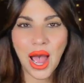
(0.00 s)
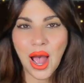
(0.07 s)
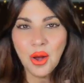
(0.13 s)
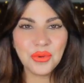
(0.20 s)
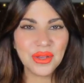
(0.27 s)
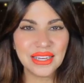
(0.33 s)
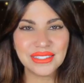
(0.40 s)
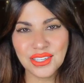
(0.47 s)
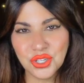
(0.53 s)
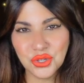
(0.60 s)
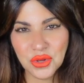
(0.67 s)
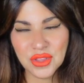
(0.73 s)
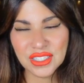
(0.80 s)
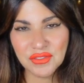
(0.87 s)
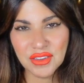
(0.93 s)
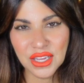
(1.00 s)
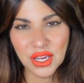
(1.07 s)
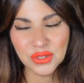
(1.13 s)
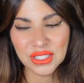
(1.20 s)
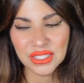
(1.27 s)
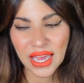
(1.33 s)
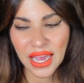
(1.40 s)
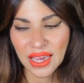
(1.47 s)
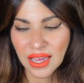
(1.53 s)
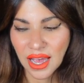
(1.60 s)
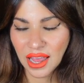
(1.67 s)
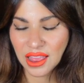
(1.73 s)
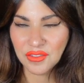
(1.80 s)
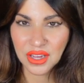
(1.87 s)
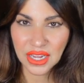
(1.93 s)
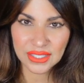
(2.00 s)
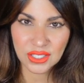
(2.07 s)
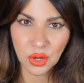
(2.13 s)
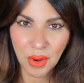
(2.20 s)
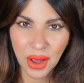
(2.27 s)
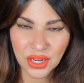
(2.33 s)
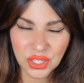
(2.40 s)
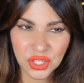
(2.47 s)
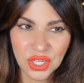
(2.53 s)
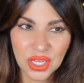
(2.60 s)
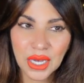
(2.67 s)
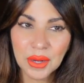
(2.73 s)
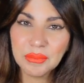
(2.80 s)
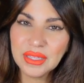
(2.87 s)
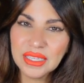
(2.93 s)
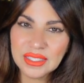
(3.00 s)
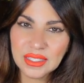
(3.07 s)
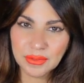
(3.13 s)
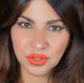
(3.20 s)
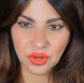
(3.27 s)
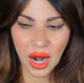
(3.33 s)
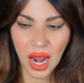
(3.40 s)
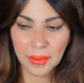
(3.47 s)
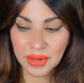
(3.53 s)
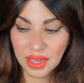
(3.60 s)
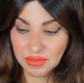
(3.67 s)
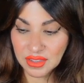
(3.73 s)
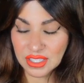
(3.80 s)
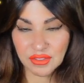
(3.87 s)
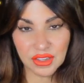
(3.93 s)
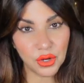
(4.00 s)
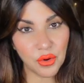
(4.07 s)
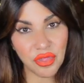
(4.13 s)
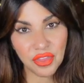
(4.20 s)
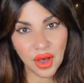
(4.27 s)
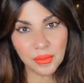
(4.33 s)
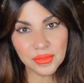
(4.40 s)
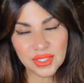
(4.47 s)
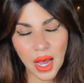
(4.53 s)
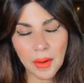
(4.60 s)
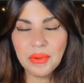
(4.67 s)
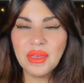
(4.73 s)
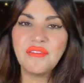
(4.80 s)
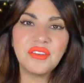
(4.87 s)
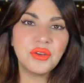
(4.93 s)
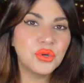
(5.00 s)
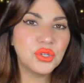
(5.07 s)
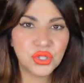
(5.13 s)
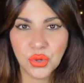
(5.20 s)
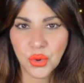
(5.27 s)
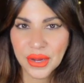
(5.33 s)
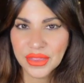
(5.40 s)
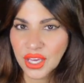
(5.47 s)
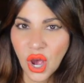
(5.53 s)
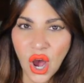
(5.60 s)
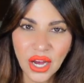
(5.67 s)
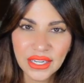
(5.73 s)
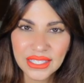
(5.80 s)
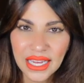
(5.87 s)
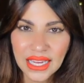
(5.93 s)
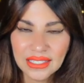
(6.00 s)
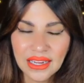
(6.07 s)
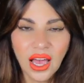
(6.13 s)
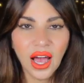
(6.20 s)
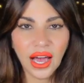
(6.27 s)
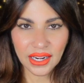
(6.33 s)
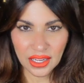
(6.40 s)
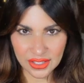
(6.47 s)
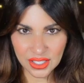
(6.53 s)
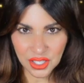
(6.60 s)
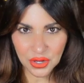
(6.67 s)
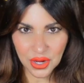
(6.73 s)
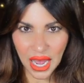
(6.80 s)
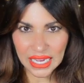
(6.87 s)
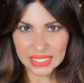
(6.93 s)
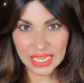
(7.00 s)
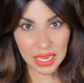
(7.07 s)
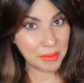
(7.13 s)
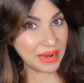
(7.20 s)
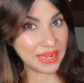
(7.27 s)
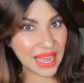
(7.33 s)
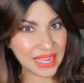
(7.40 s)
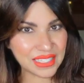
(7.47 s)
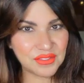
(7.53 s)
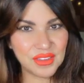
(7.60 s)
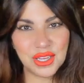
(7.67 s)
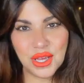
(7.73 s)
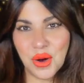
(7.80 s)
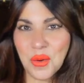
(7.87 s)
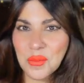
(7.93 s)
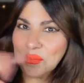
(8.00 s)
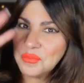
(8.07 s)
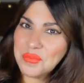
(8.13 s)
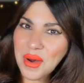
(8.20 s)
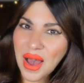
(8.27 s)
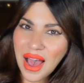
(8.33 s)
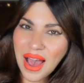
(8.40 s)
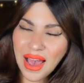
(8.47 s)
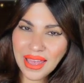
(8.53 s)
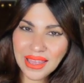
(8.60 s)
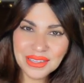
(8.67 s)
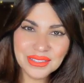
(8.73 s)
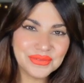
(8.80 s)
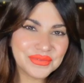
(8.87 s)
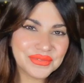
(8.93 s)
I hope you guys enjoyed this video today. I love you guys so much. Please subscribe, give this video a thumbs up if you enjoyed the content, and I'll see you guys in my next video. Bye.